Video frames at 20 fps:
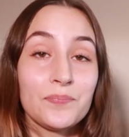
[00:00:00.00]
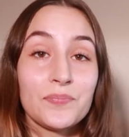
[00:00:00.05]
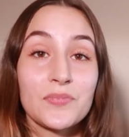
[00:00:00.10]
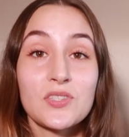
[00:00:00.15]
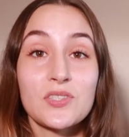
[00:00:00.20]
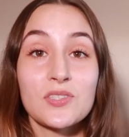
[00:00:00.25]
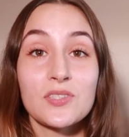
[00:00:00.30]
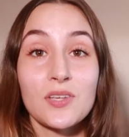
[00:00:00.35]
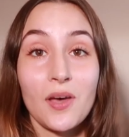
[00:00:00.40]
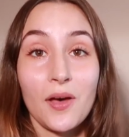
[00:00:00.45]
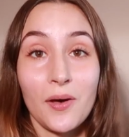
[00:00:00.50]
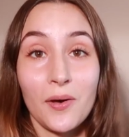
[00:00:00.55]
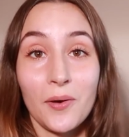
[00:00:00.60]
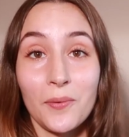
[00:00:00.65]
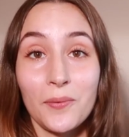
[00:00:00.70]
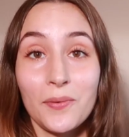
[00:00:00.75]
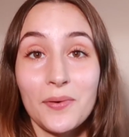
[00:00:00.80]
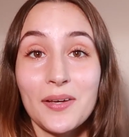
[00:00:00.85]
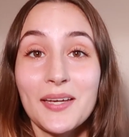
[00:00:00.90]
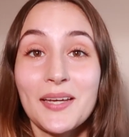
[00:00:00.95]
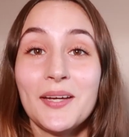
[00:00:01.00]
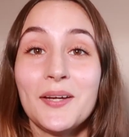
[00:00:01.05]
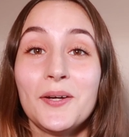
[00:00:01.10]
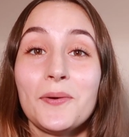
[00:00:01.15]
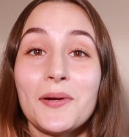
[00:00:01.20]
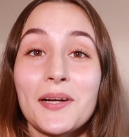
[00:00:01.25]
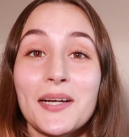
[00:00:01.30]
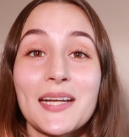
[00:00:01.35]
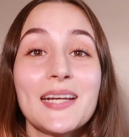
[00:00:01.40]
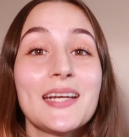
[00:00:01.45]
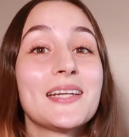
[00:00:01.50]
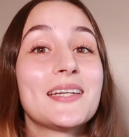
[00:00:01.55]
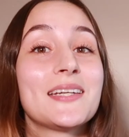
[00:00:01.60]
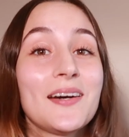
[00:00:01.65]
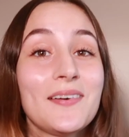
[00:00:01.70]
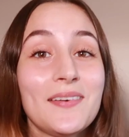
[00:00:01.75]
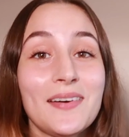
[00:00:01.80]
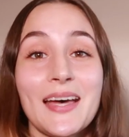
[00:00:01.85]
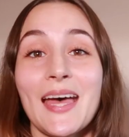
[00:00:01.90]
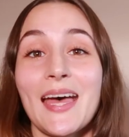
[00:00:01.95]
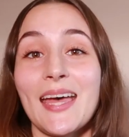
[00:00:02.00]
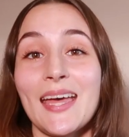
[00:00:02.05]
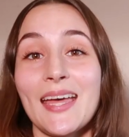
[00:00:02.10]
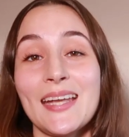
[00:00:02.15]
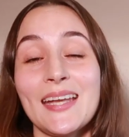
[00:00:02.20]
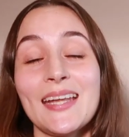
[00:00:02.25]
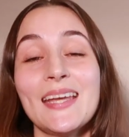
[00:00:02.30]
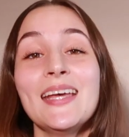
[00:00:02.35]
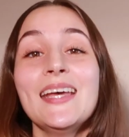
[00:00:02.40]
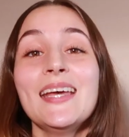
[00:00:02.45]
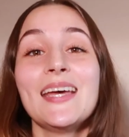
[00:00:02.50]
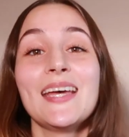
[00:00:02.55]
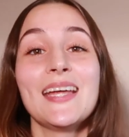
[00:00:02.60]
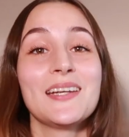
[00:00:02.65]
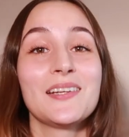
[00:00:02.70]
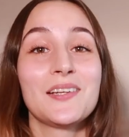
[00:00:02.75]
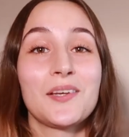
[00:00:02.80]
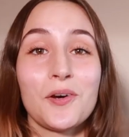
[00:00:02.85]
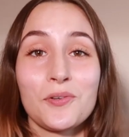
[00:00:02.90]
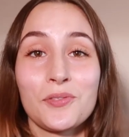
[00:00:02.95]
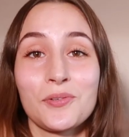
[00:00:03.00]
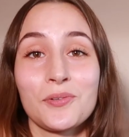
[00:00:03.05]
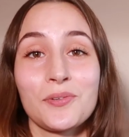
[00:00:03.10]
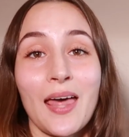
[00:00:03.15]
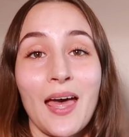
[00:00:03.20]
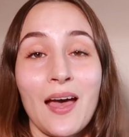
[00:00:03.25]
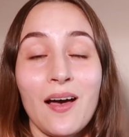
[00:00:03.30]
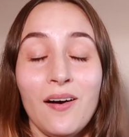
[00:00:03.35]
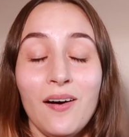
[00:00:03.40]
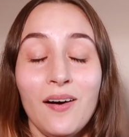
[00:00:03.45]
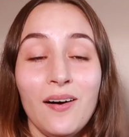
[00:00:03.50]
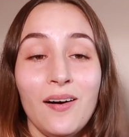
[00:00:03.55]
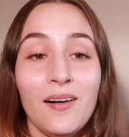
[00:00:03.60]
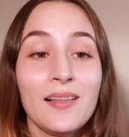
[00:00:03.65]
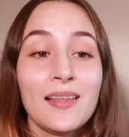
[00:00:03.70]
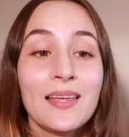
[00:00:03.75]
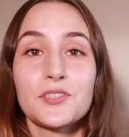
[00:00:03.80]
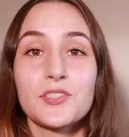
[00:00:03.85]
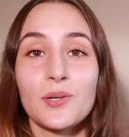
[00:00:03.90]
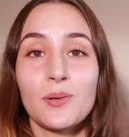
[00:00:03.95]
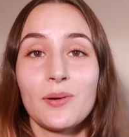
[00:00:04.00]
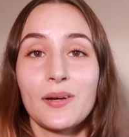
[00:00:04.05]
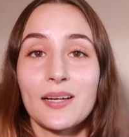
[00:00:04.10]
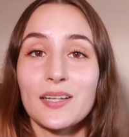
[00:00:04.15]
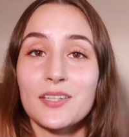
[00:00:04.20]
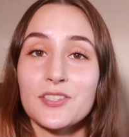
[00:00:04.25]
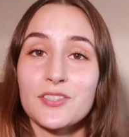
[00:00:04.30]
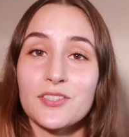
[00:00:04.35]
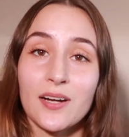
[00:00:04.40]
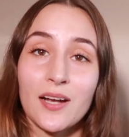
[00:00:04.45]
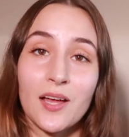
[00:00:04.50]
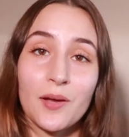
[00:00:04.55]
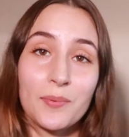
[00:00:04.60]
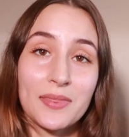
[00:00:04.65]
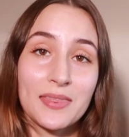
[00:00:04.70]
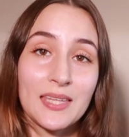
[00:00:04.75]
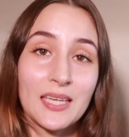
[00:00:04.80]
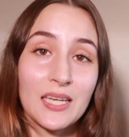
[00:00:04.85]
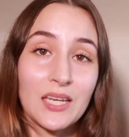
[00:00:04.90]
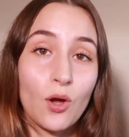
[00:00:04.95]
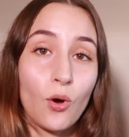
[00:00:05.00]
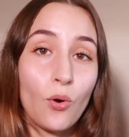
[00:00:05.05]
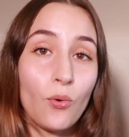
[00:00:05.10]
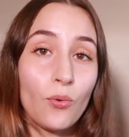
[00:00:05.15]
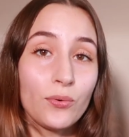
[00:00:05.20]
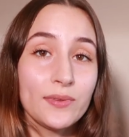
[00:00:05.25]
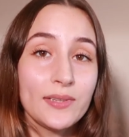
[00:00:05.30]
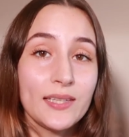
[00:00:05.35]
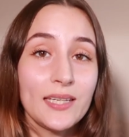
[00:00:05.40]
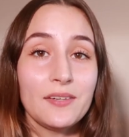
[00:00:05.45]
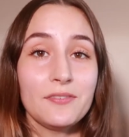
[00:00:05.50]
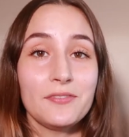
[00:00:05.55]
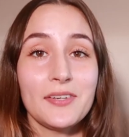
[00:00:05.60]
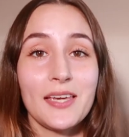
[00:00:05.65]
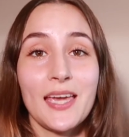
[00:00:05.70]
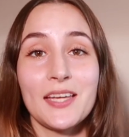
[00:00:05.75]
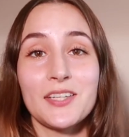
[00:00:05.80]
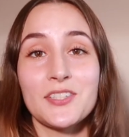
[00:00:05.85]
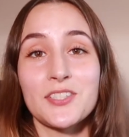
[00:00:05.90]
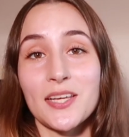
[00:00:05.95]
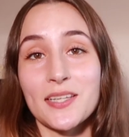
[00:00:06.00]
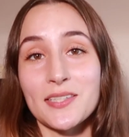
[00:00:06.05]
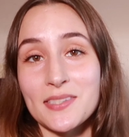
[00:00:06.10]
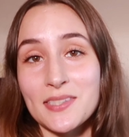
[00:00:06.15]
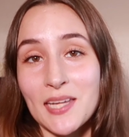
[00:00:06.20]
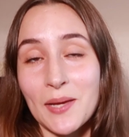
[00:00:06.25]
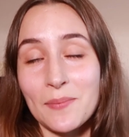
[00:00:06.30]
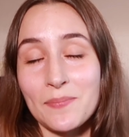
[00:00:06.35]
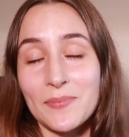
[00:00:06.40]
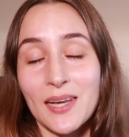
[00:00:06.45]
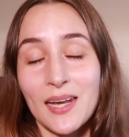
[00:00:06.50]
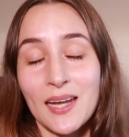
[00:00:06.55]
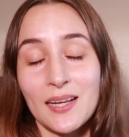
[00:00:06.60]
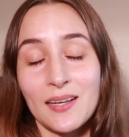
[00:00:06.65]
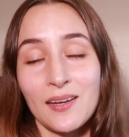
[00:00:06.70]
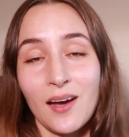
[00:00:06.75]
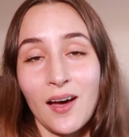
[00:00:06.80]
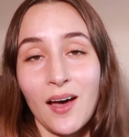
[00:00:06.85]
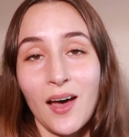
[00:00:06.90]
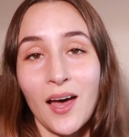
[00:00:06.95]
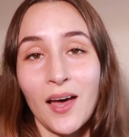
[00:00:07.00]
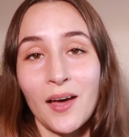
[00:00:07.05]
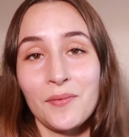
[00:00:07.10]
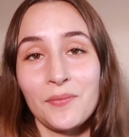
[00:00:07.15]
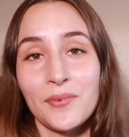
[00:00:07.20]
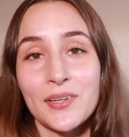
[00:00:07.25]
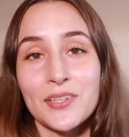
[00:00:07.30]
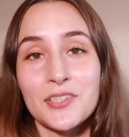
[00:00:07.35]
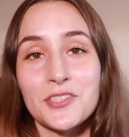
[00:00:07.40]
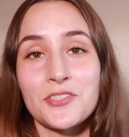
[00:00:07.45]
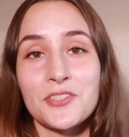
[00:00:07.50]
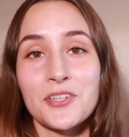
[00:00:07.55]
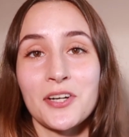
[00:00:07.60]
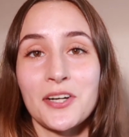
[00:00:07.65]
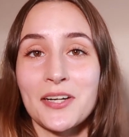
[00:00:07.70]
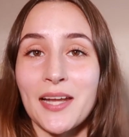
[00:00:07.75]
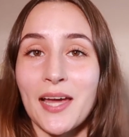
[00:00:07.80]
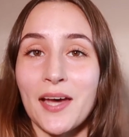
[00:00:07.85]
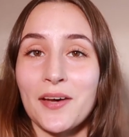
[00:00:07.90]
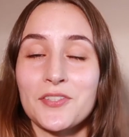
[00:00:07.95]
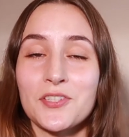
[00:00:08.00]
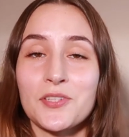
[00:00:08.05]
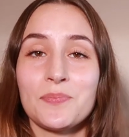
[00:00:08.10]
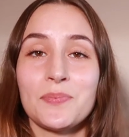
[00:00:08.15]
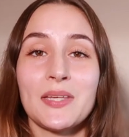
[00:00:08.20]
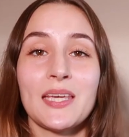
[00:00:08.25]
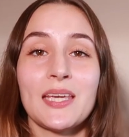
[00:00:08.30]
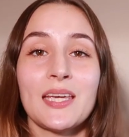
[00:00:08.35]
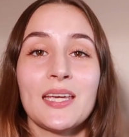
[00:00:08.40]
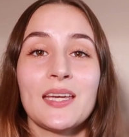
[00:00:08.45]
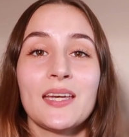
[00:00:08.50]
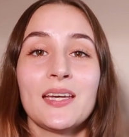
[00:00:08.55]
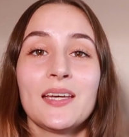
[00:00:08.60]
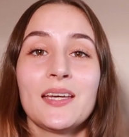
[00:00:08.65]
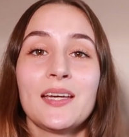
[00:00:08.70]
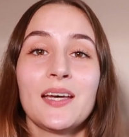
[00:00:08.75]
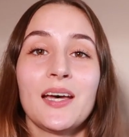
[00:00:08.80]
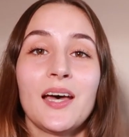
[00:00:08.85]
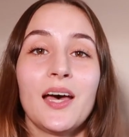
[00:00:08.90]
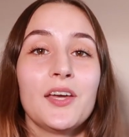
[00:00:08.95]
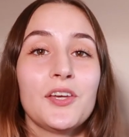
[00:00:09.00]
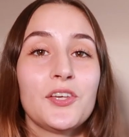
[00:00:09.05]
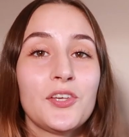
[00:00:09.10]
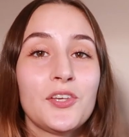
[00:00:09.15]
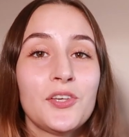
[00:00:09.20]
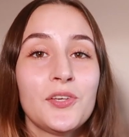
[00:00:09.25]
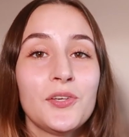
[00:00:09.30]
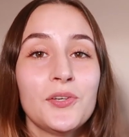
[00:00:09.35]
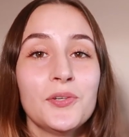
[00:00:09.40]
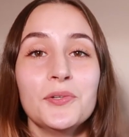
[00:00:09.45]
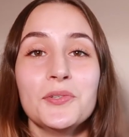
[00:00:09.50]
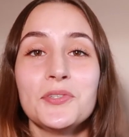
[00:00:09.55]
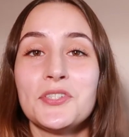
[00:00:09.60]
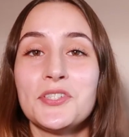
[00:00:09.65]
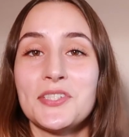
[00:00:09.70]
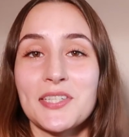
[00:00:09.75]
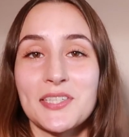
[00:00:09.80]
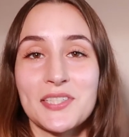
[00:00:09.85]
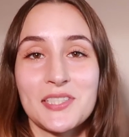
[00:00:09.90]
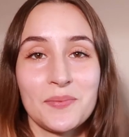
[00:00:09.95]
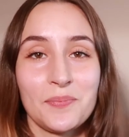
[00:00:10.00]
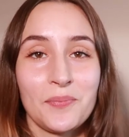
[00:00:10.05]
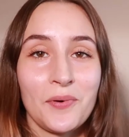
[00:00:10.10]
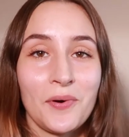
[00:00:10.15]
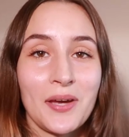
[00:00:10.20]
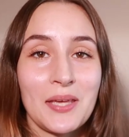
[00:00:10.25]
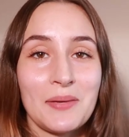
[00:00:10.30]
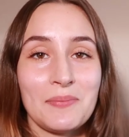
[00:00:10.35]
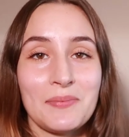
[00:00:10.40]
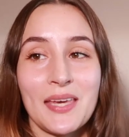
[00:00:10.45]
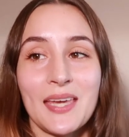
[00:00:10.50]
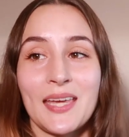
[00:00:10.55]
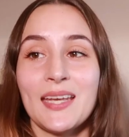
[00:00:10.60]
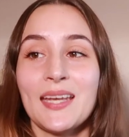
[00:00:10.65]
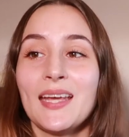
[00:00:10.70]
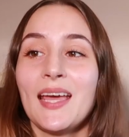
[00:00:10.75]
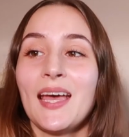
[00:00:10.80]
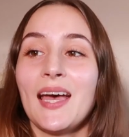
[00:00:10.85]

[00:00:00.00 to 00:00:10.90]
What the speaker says: So we're gonna go ahead and go through that haul. So we're gonna start out with the only VHS tape that I got, which turned out to be a huge disappointment.